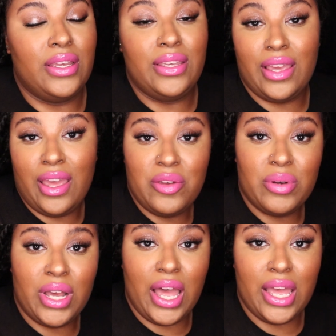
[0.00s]
Yeah, you
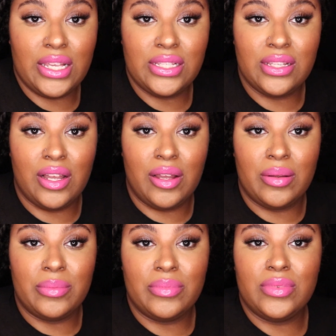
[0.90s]
guys,
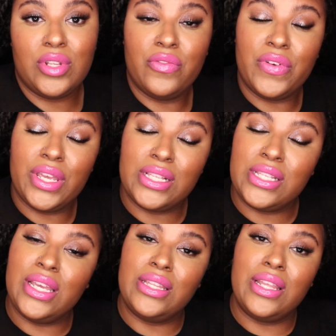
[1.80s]
don't forget
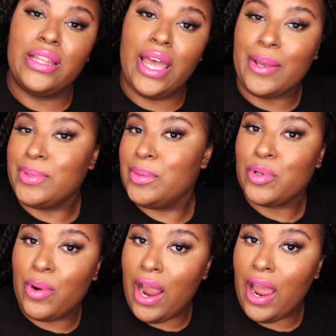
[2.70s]
to hit that like and
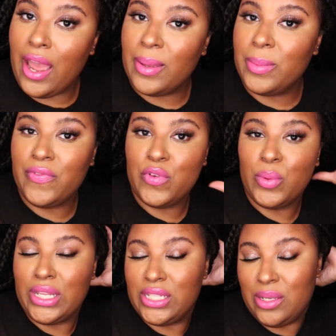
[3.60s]
subscribe if you
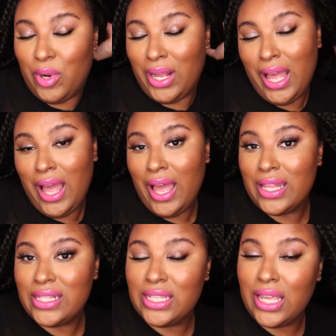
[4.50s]
want to see more
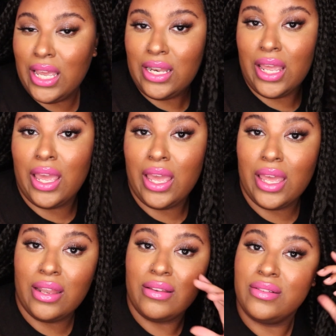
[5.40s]
content,
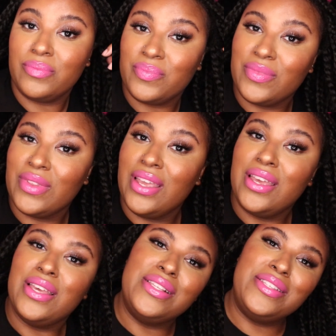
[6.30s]
and
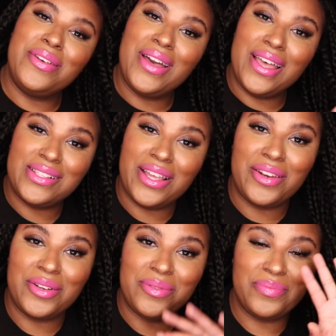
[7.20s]
see you guys
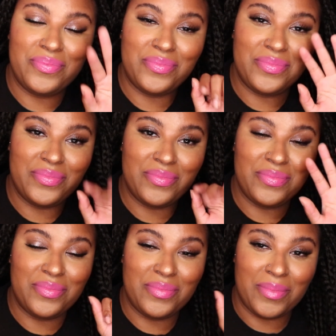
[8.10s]
later.
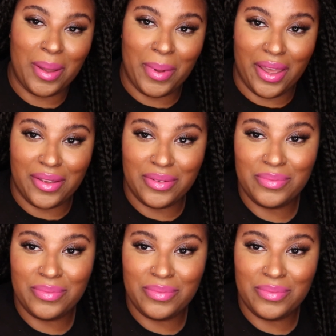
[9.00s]
Bye bye.